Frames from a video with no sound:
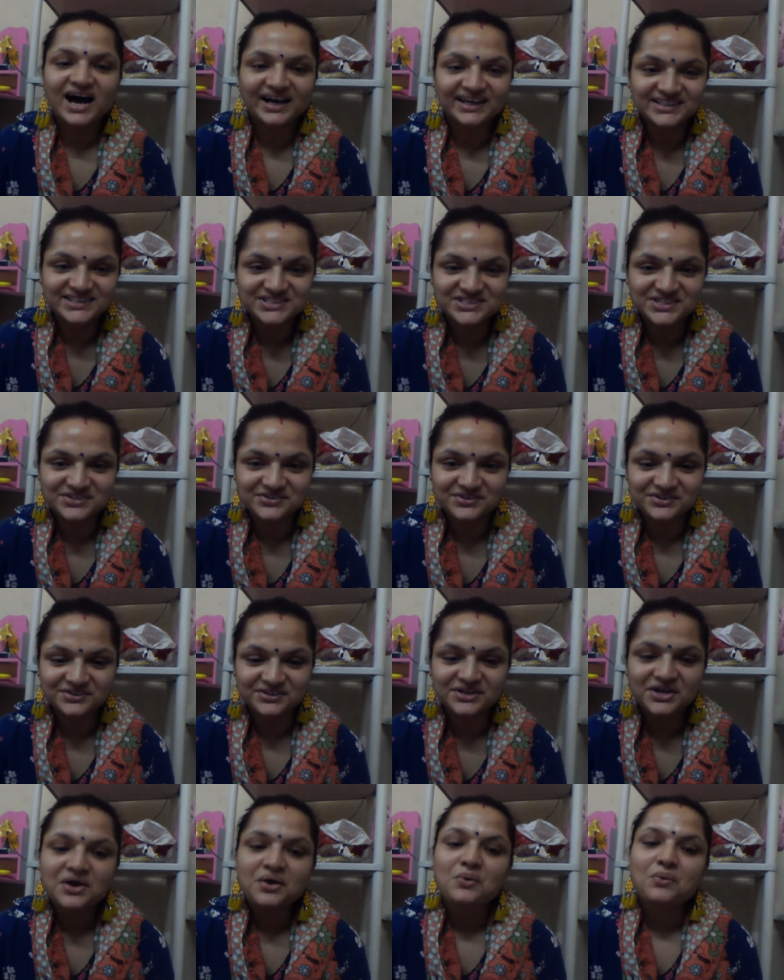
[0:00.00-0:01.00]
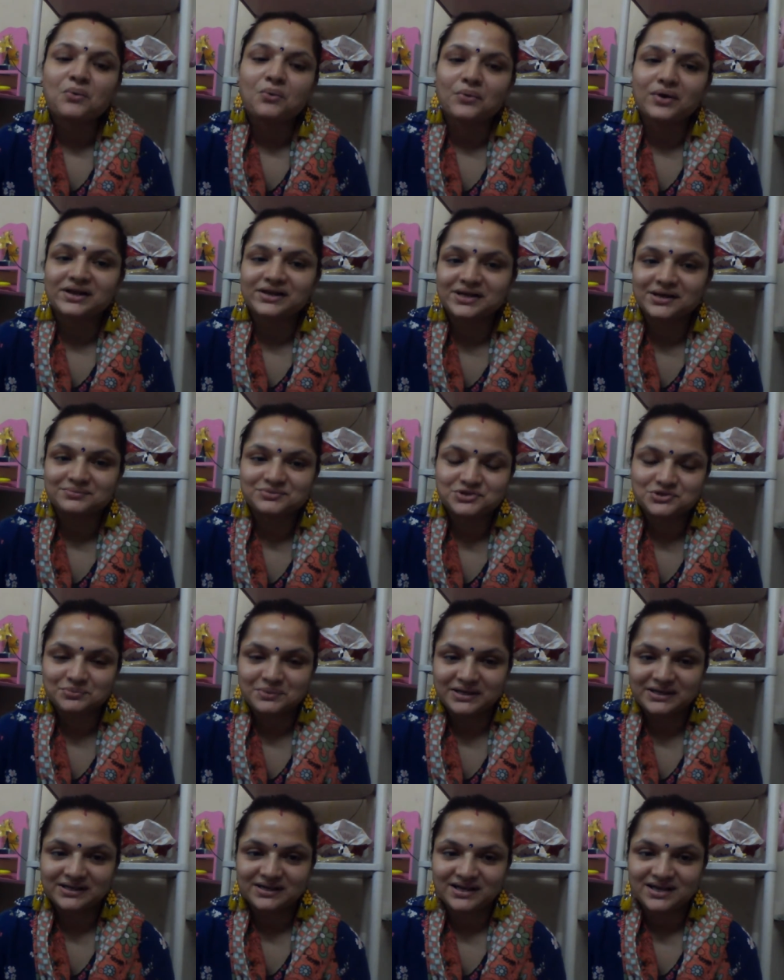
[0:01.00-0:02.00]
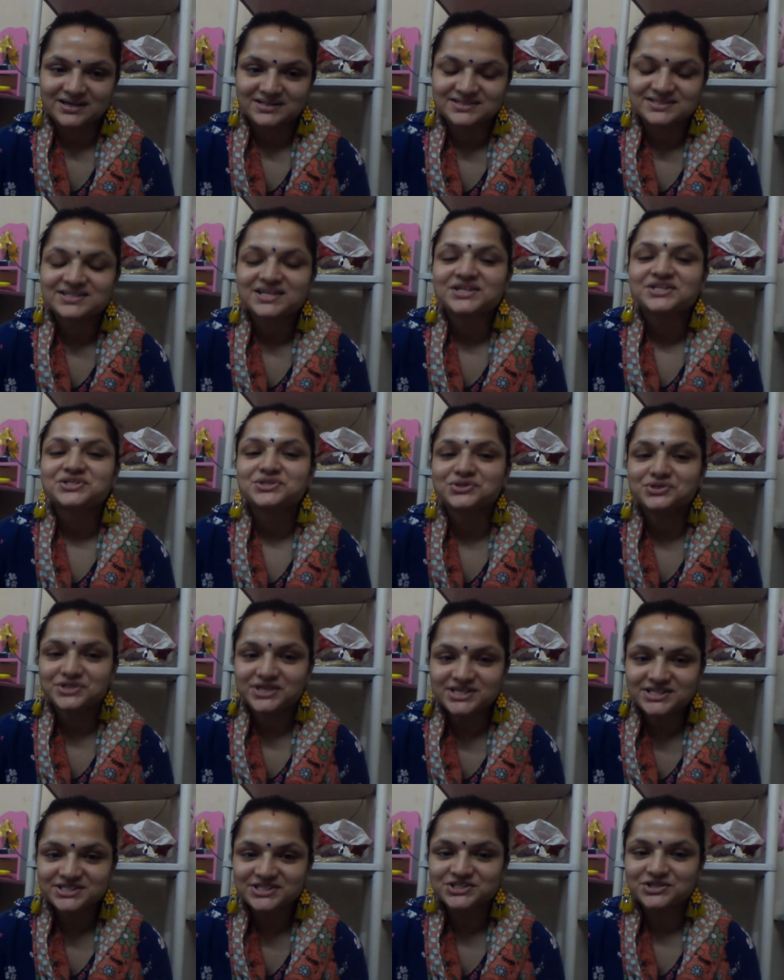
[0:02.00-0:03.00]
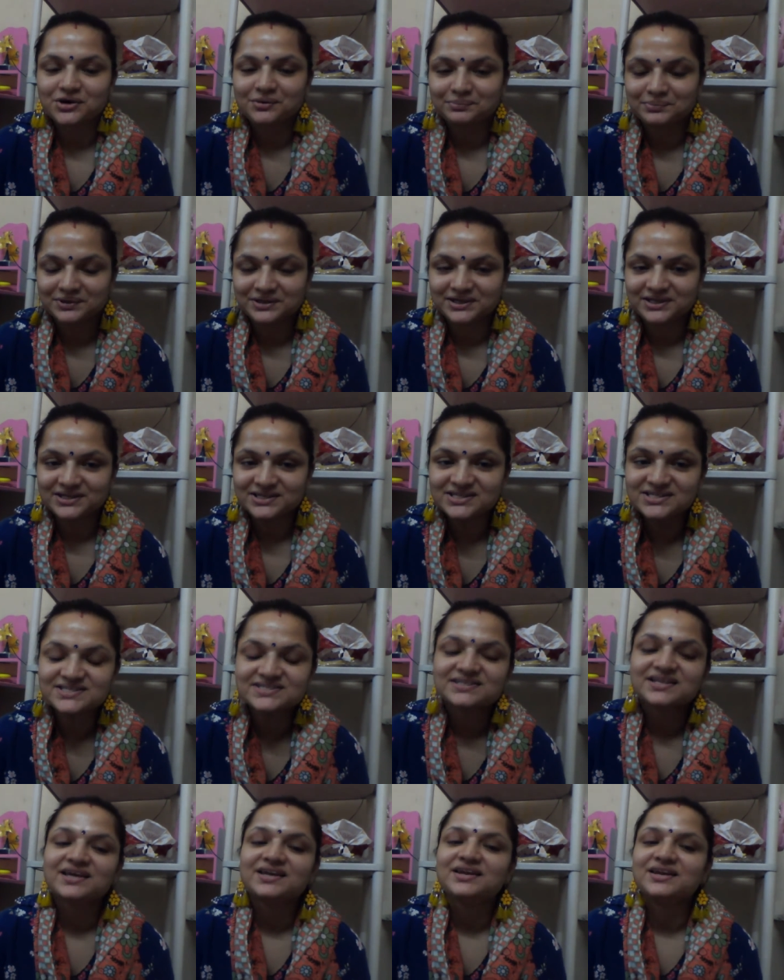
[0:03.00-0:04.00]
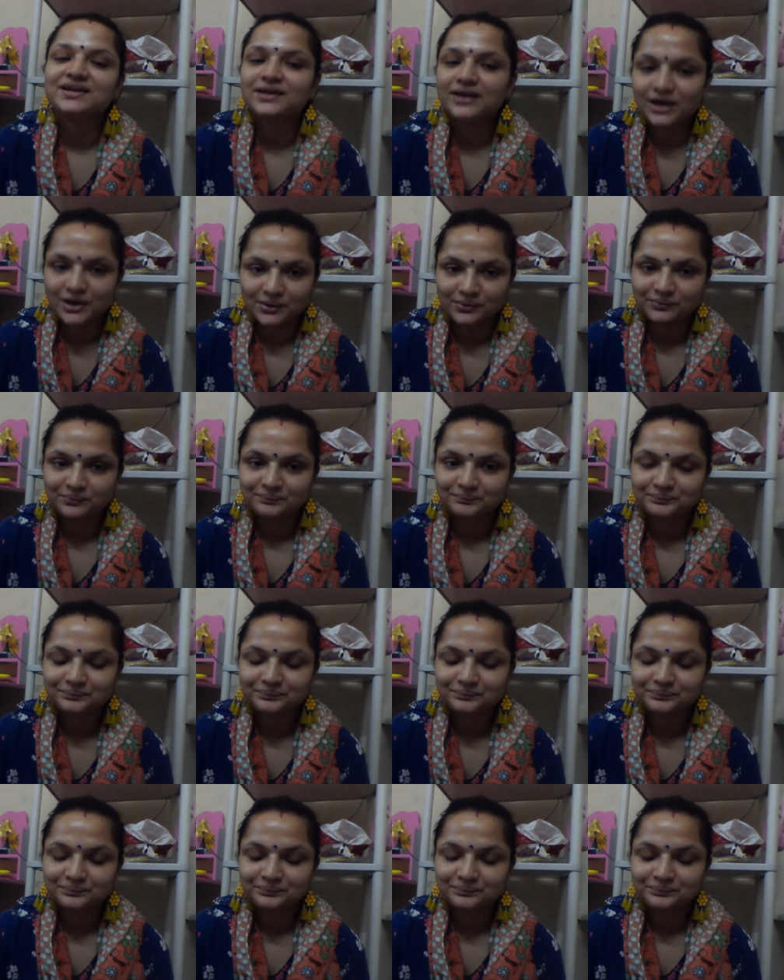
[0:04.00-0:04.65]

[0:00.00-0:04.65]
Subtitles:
Hi children, welcome to my class. Today's topic is noun.